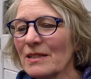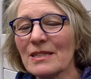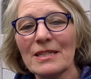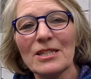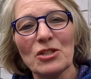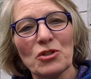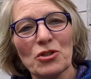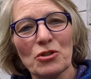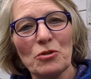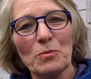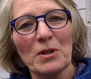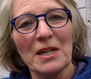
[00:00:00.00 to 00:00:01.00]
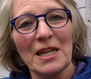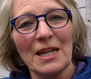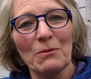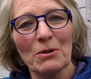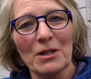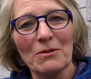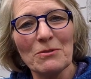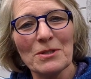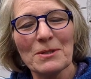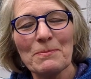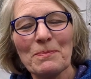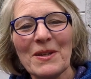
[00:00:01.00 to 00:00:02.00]
is listened to by anyone
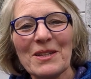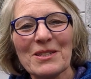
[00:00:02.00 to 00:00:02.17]
else.